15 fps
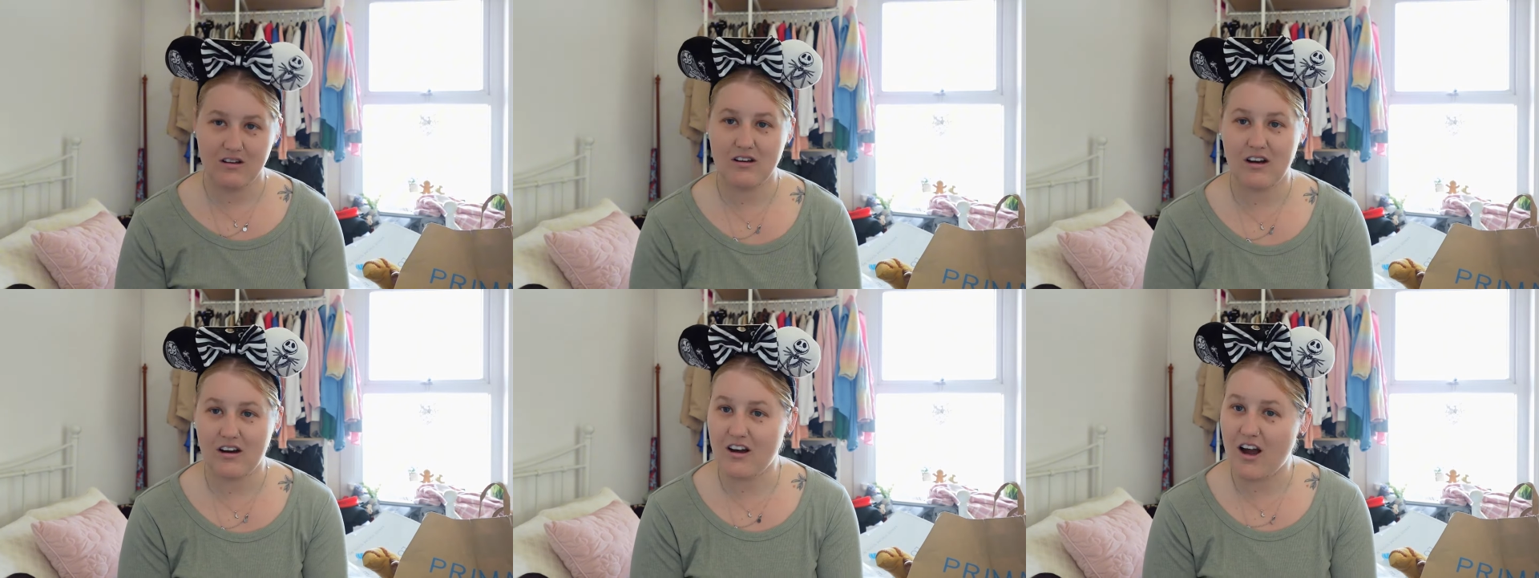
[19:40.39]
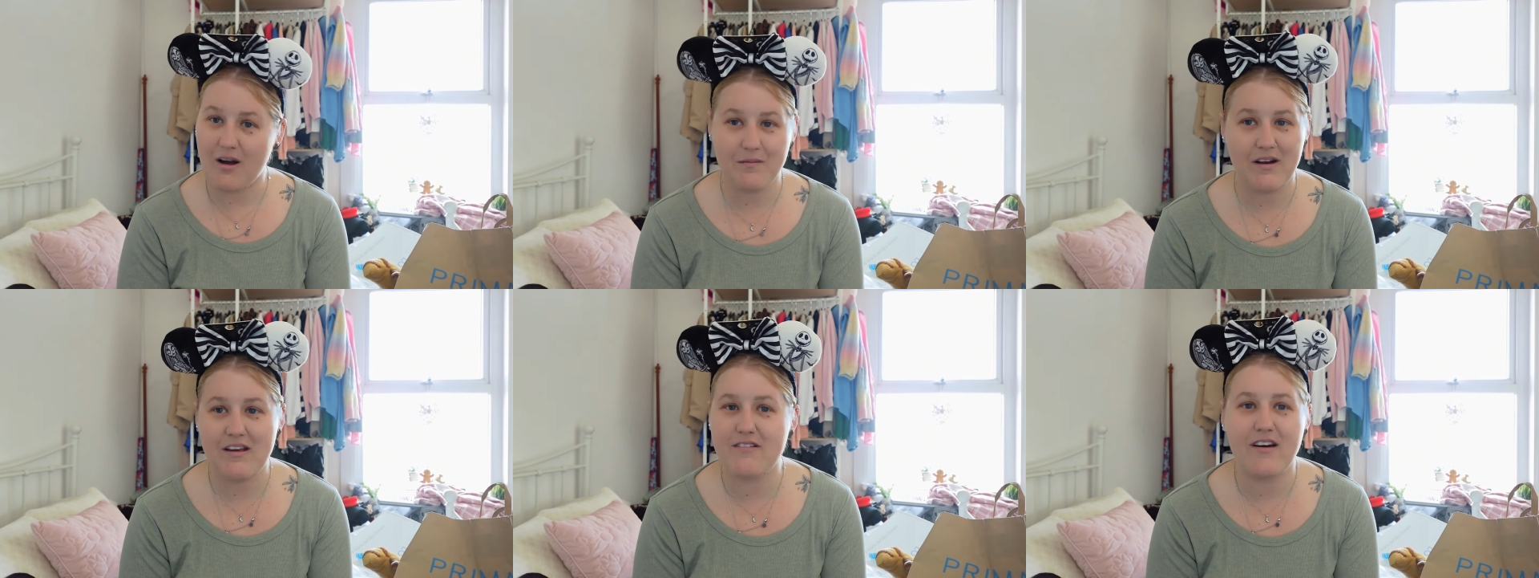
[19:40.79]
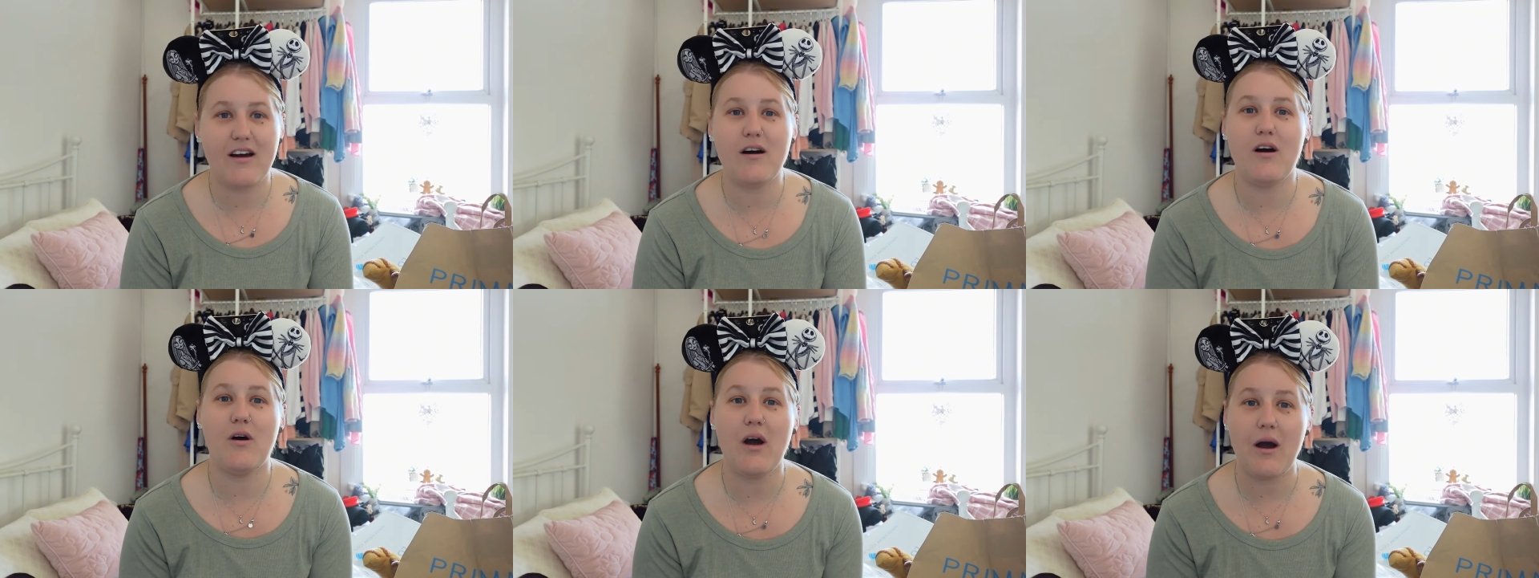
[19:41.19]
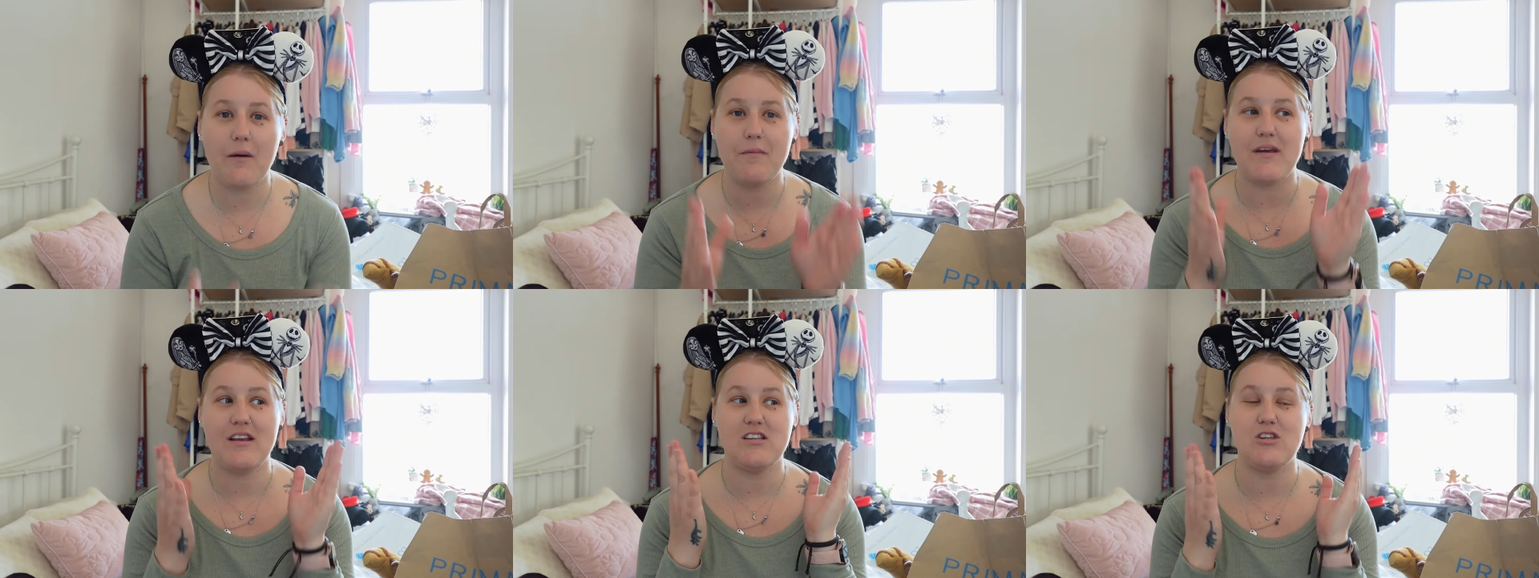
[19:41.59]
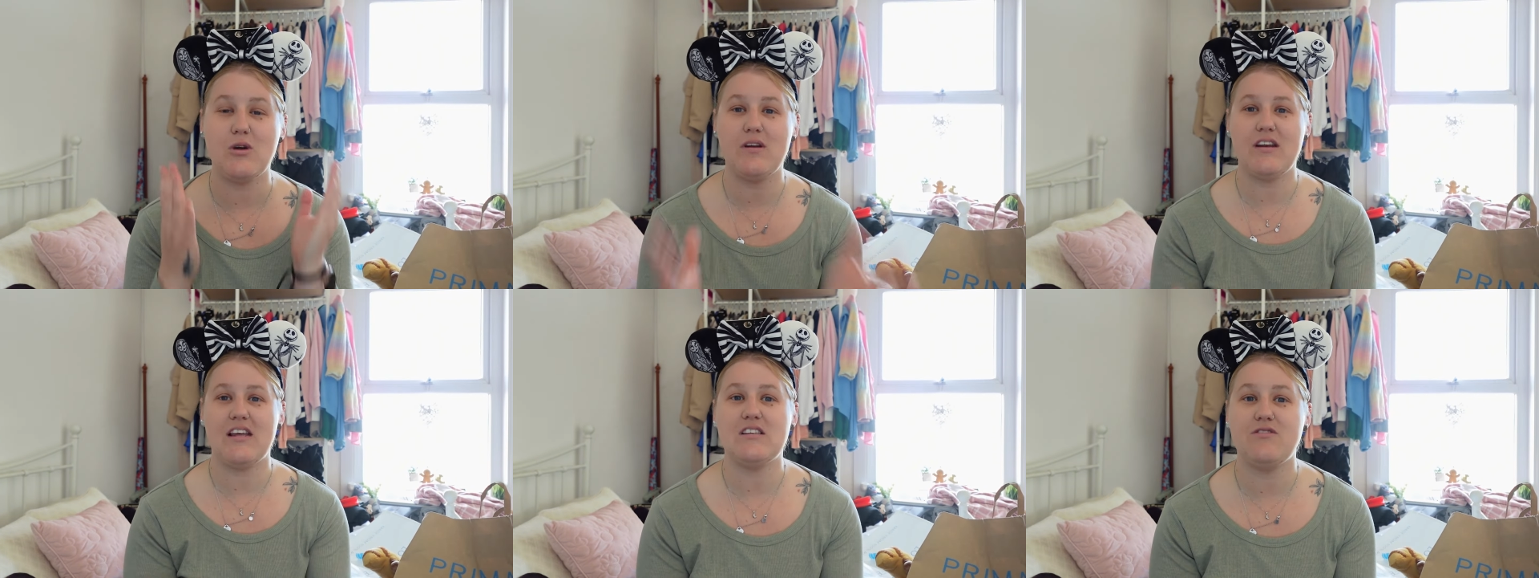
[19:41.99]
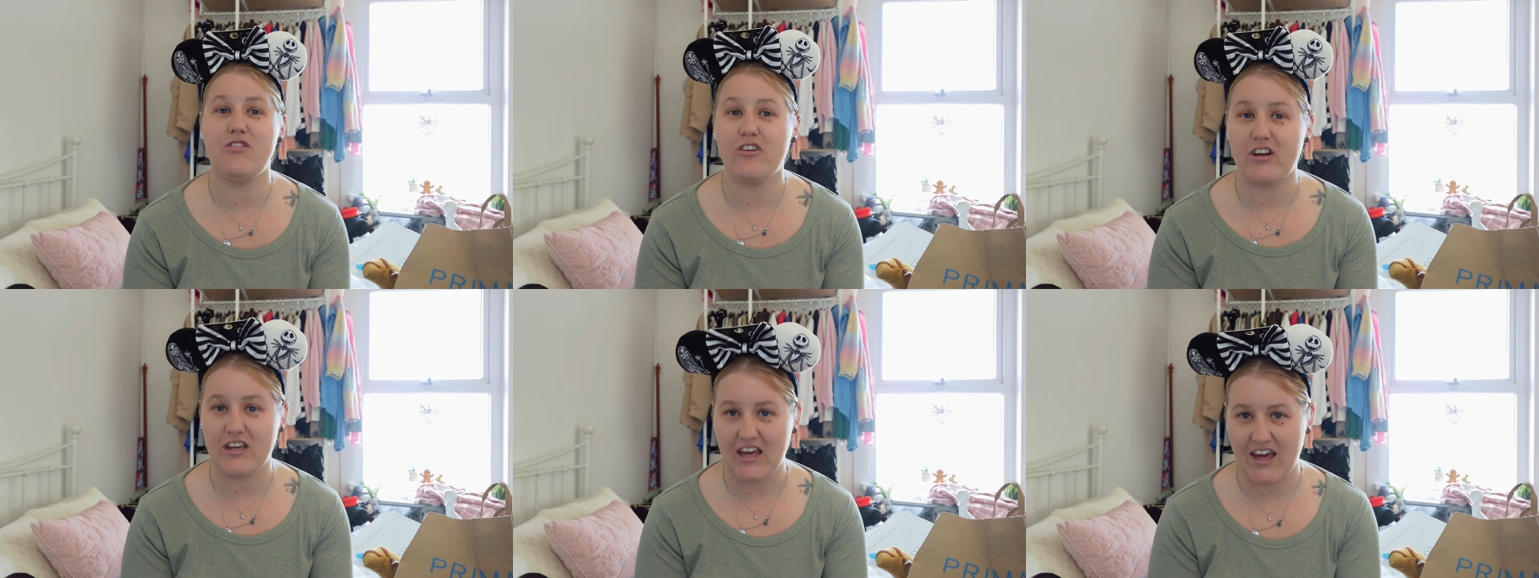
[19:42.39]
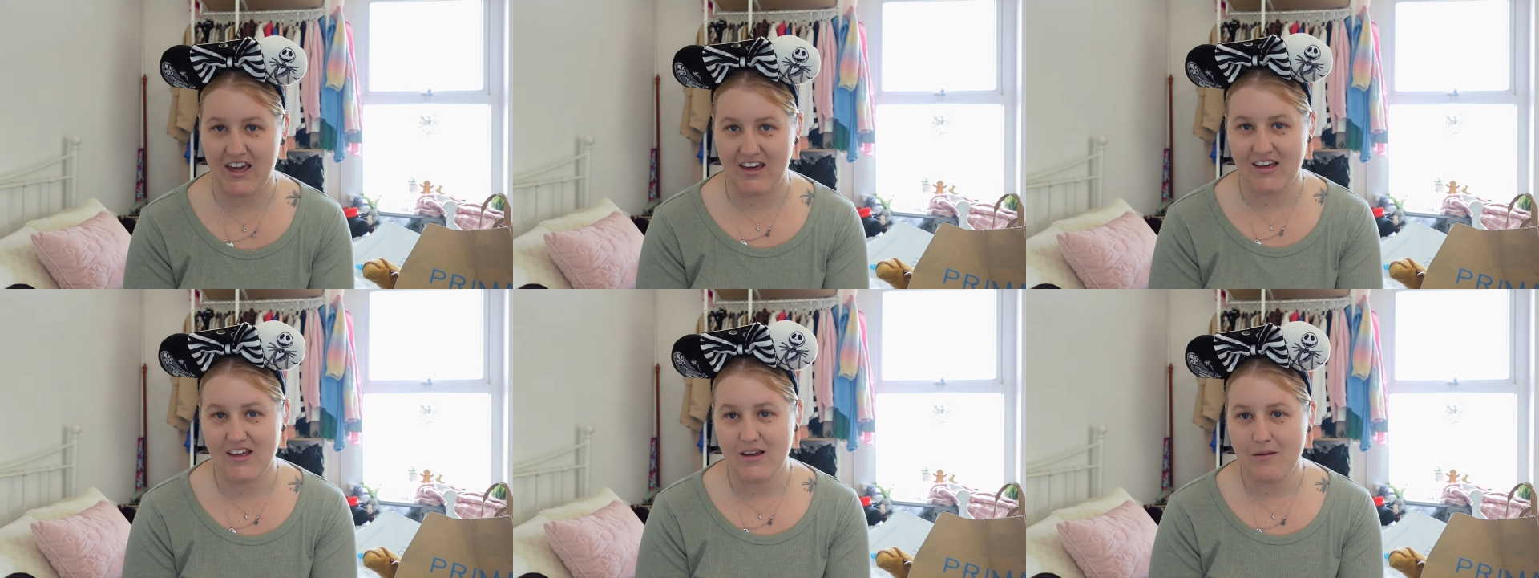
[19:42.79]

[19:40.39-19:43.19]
I can't believe I've been doing this for a year.